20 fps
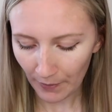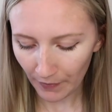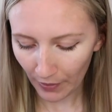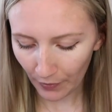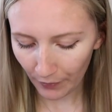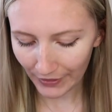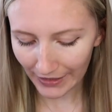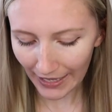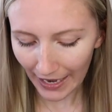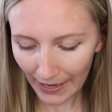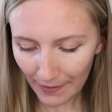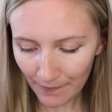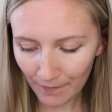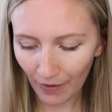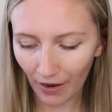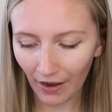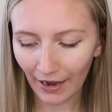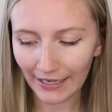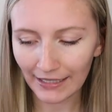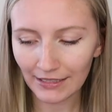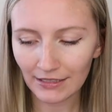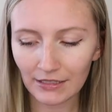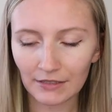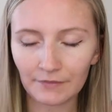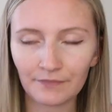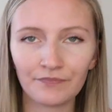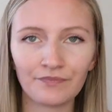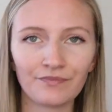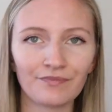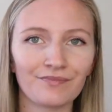But with that in mind,
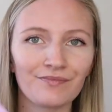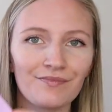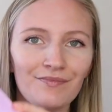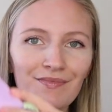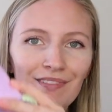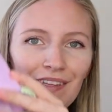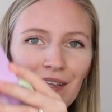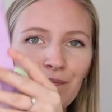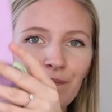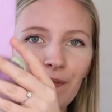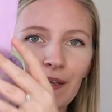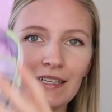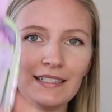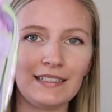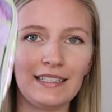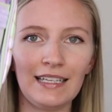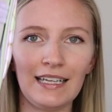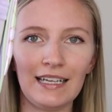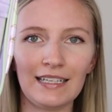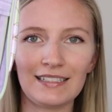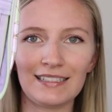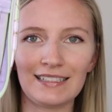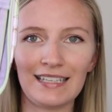Pixi